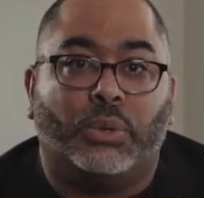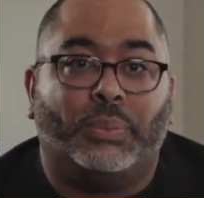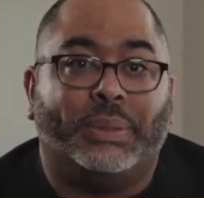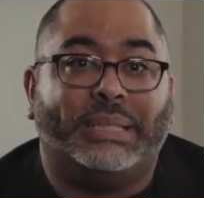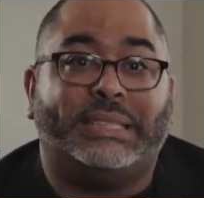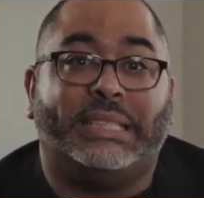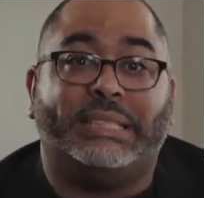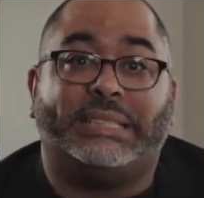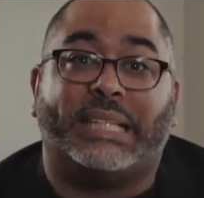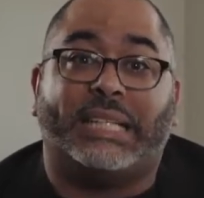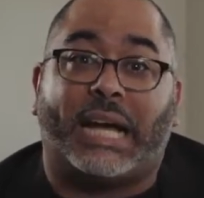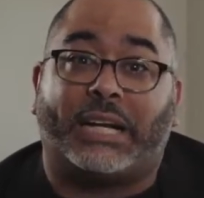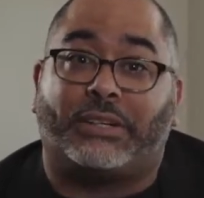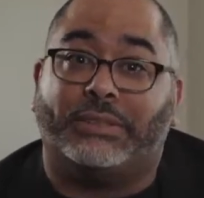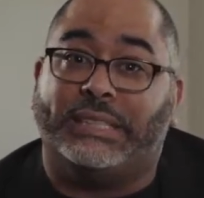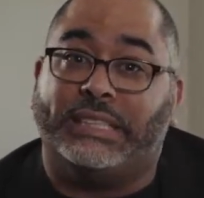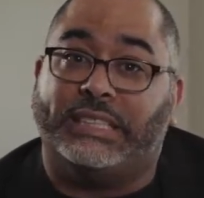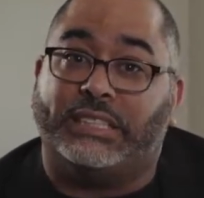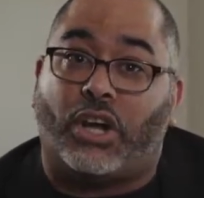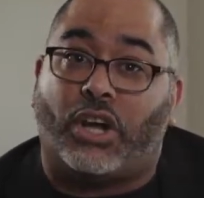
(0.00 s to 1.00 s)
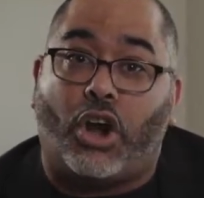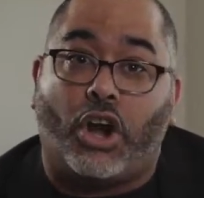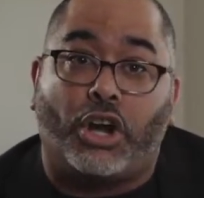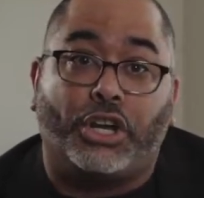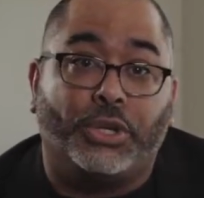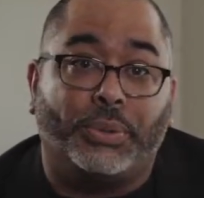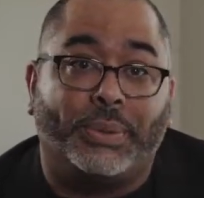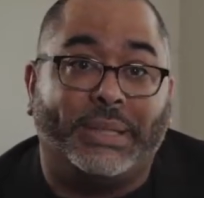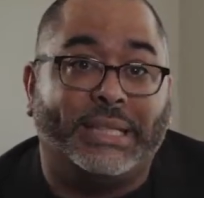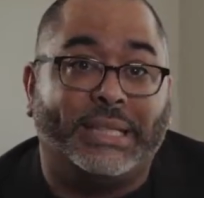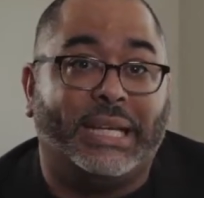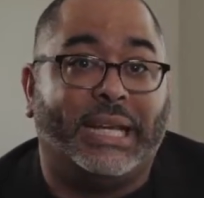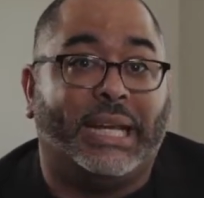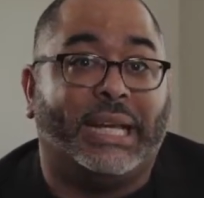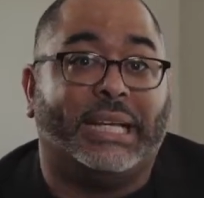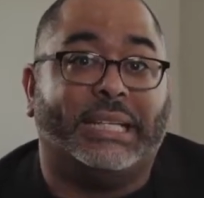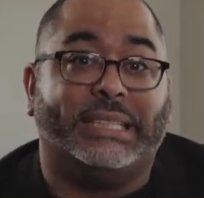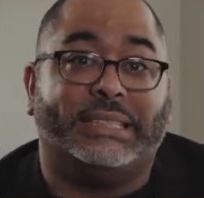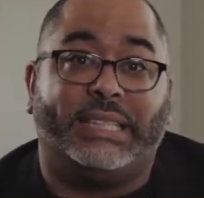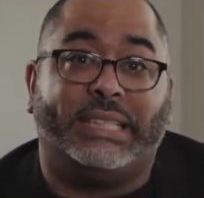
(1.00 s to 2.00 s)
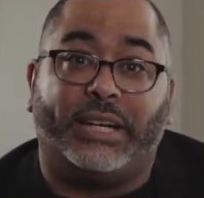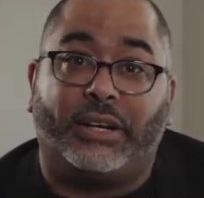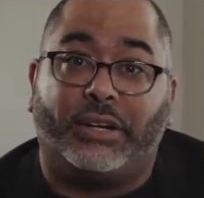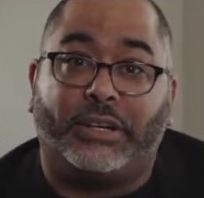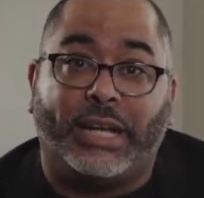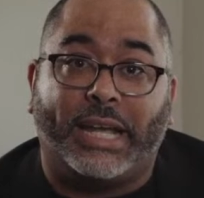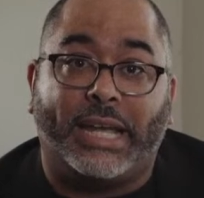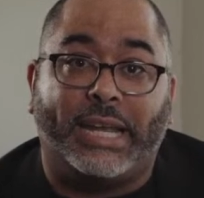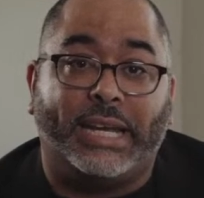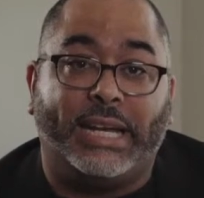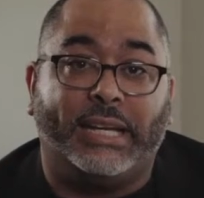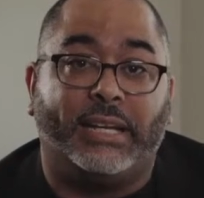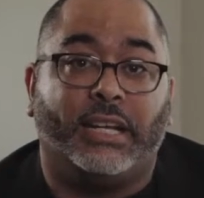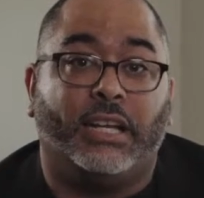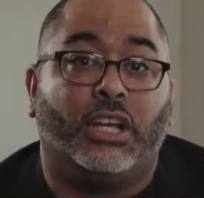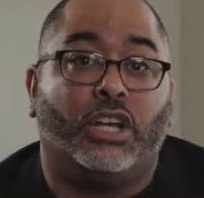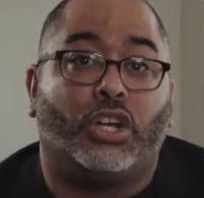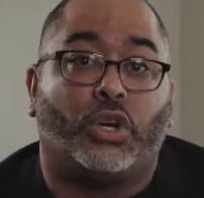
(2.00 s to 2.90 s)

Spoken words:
we see Socrates arguing, interrogating,